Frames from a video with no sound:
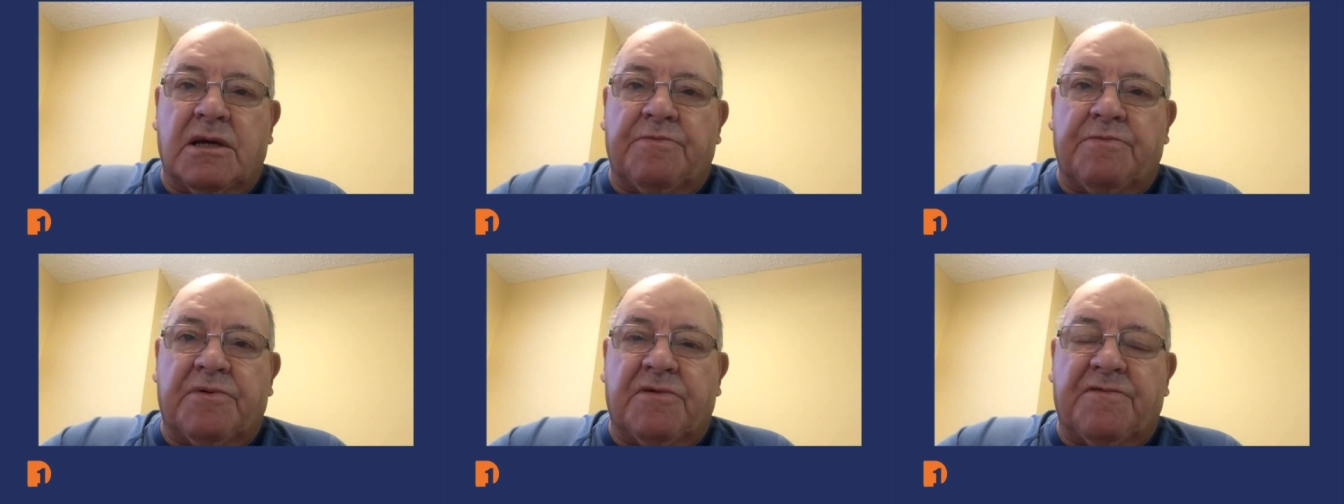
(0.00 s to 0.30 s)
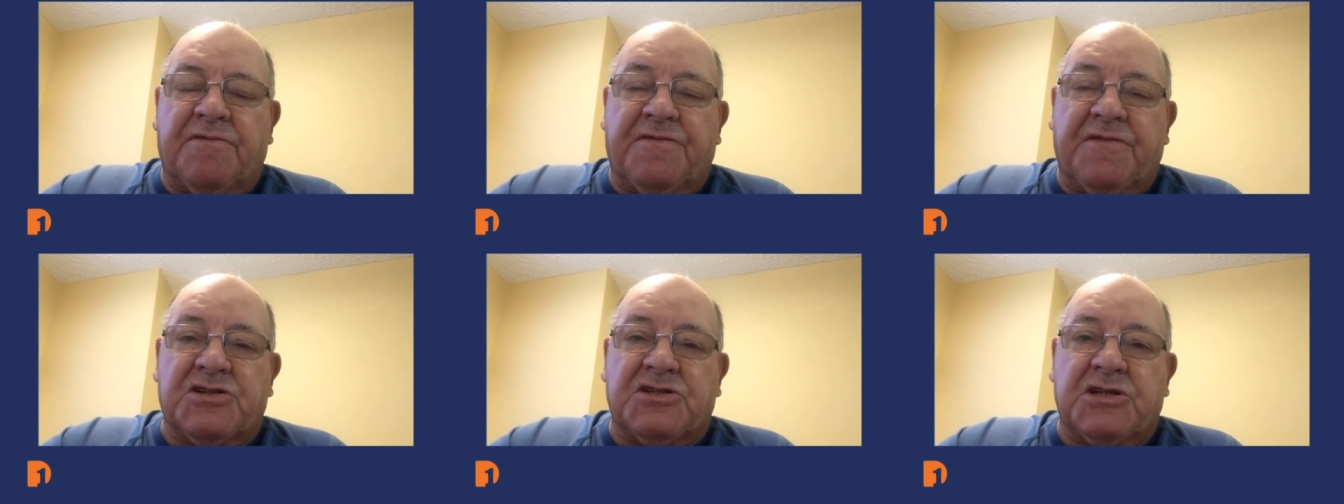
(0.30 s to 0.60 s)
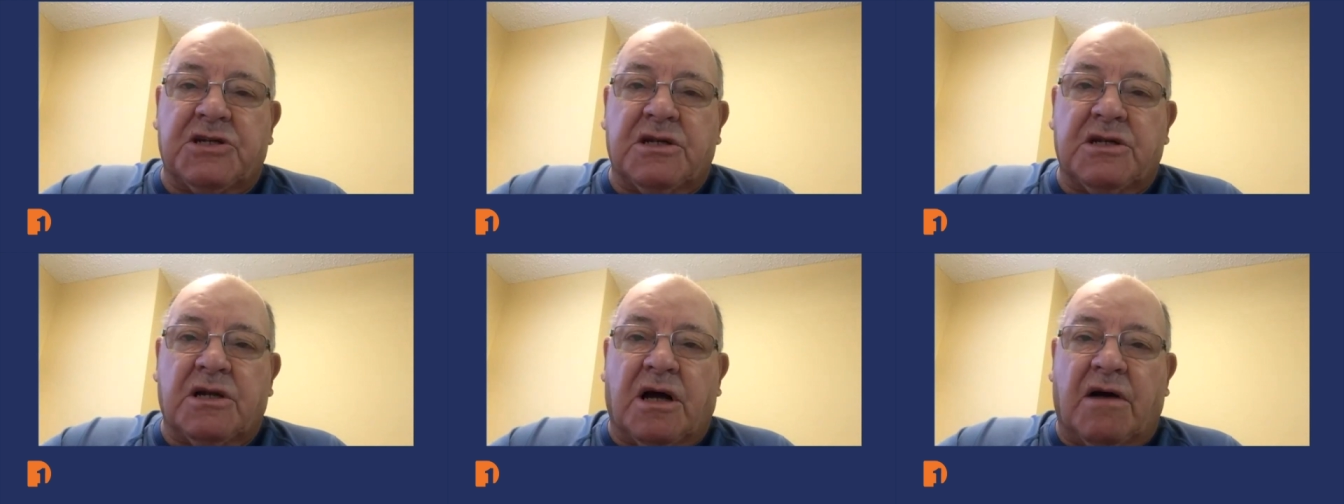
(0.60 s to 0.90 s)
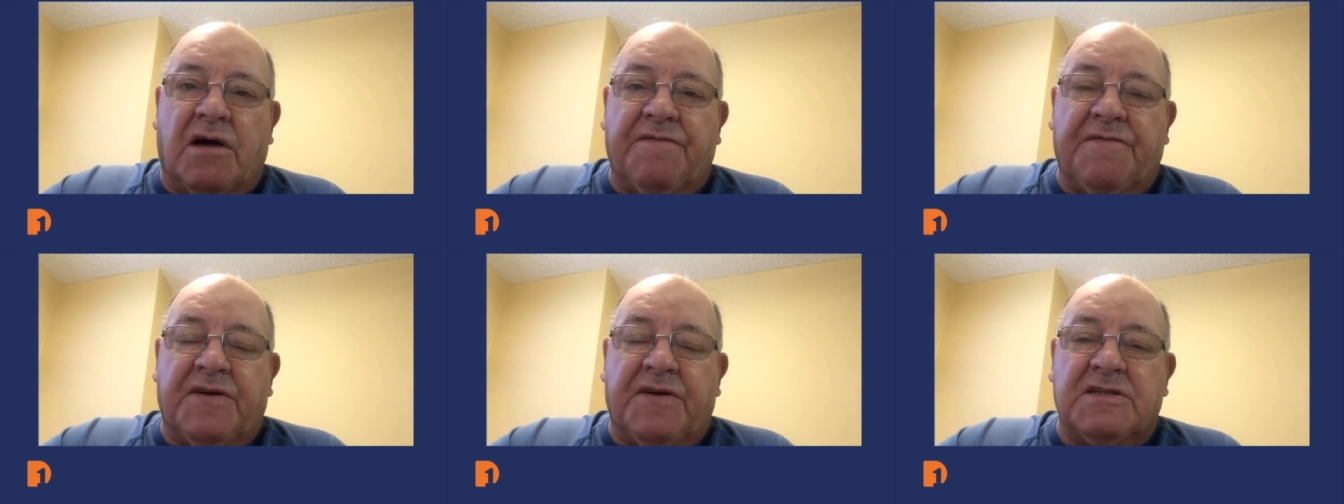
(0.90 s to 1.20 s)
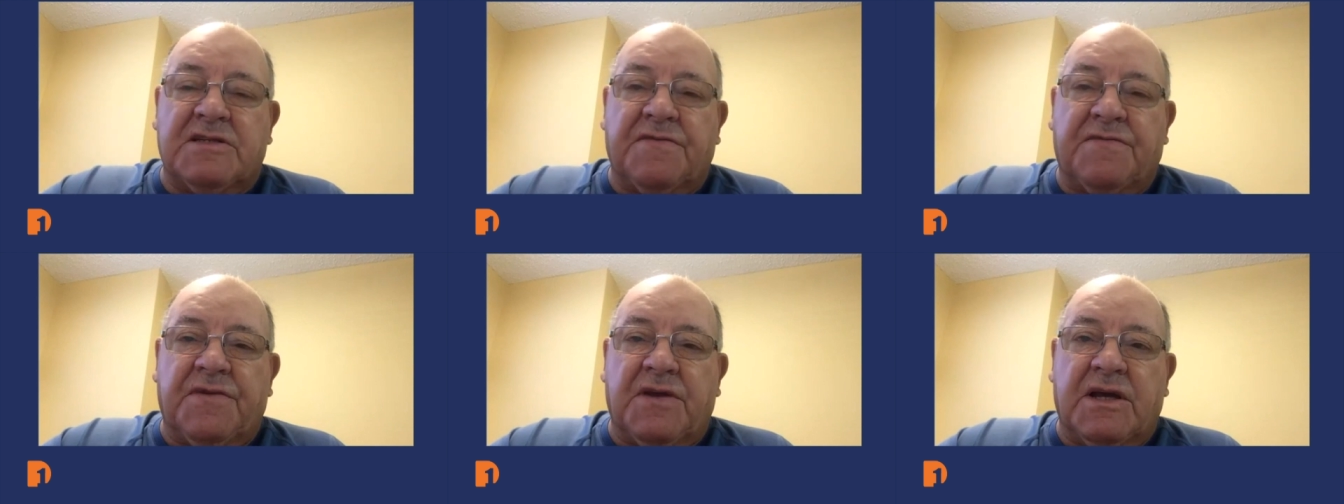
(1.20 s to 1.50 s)
proficient
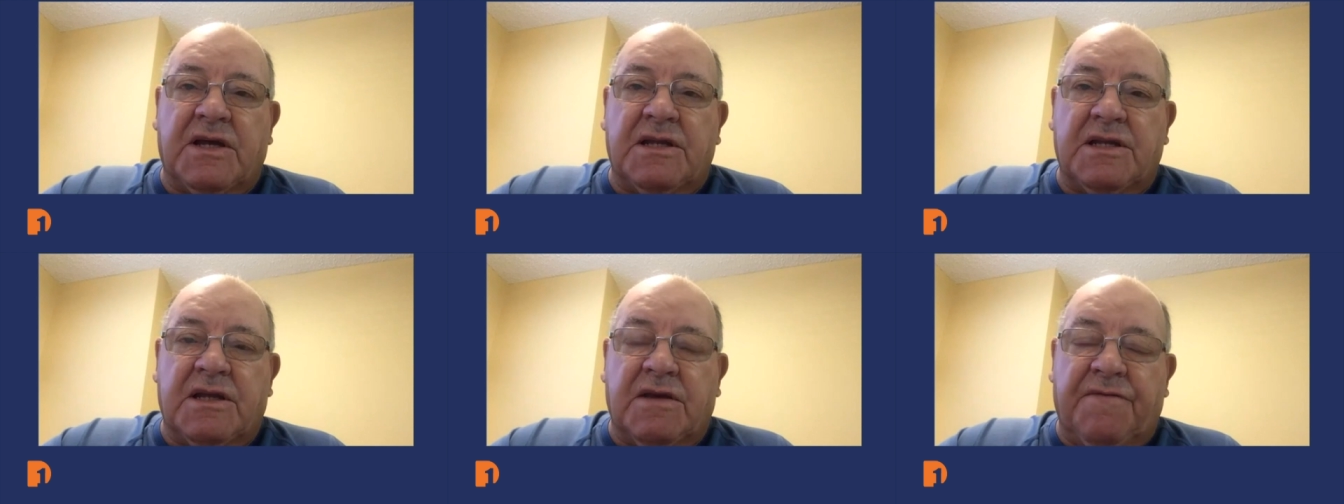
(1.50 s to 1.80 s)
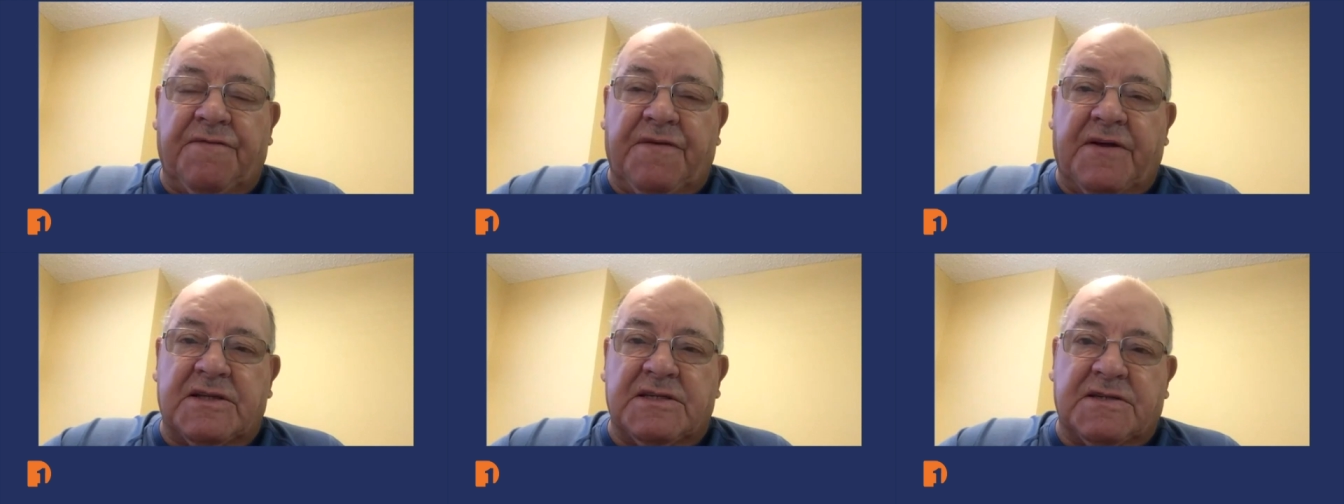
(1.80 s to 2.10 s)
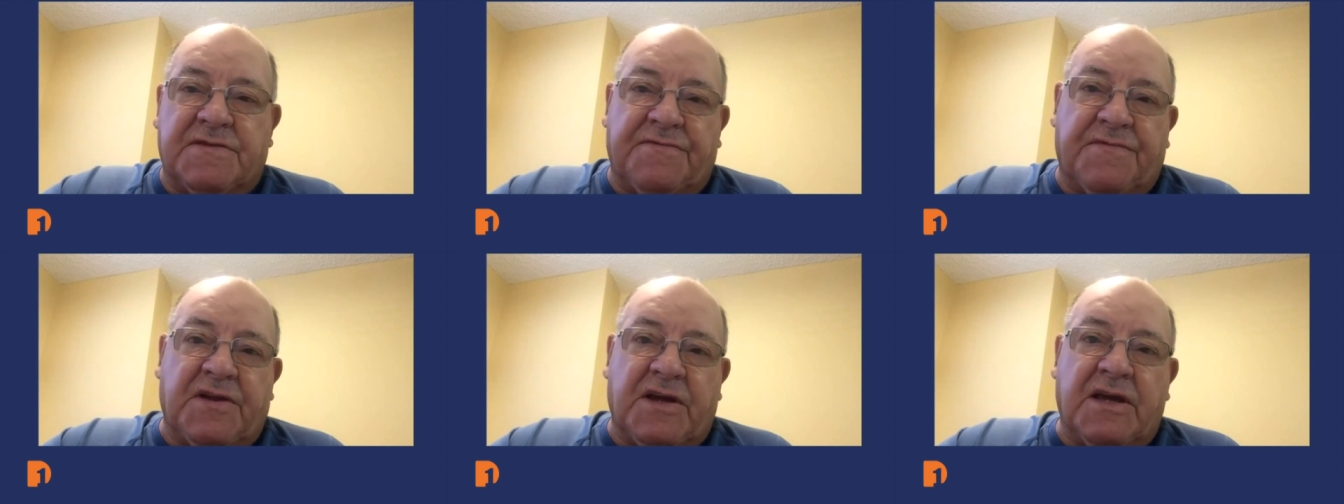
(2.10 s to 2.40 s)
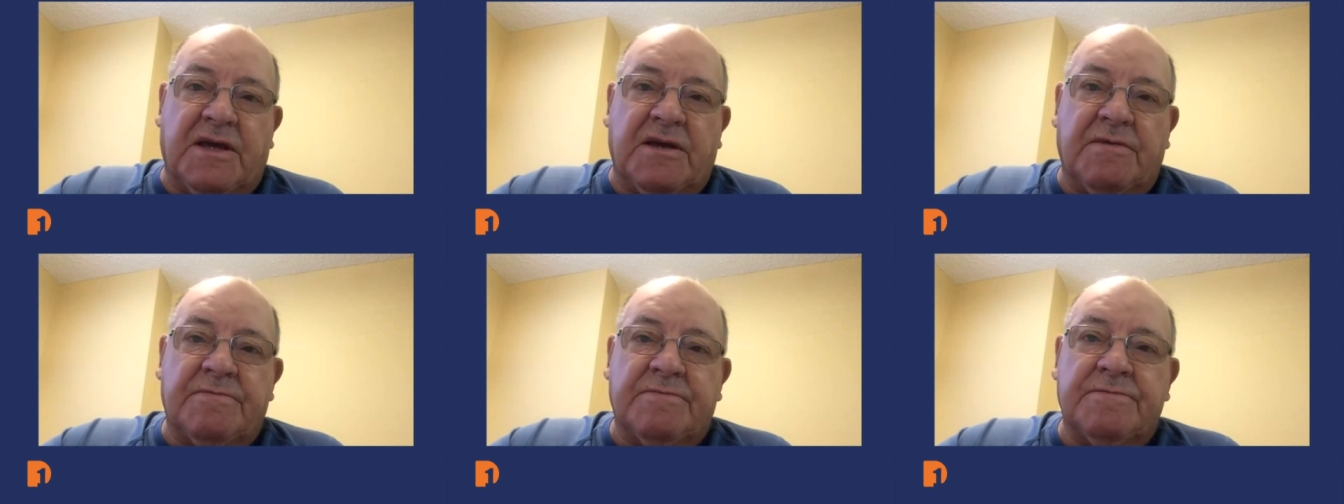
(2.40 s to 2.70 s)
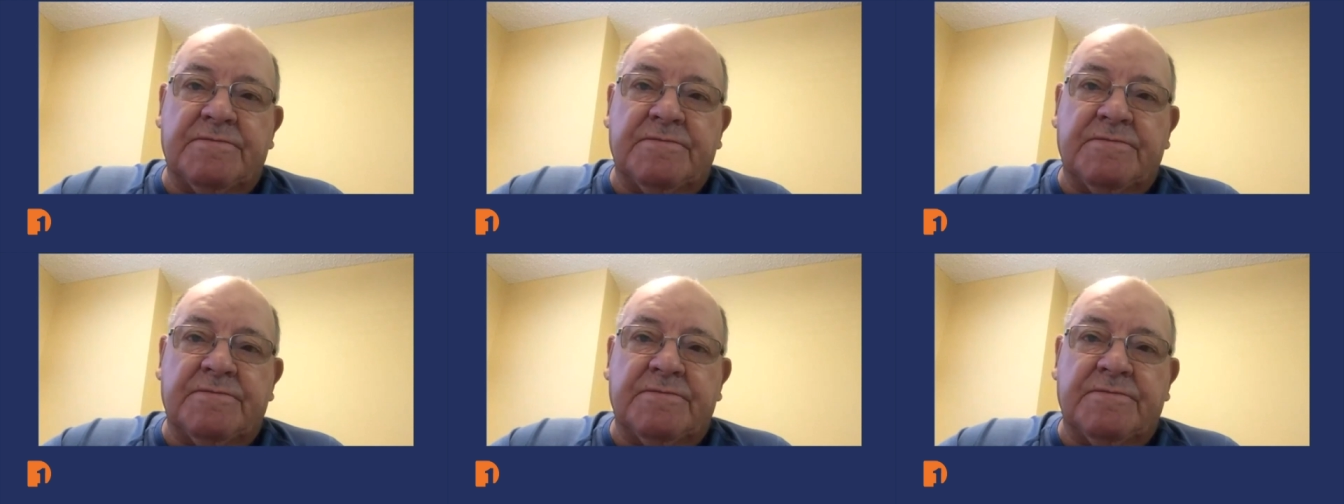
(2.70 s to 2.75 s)
offensively and defensively.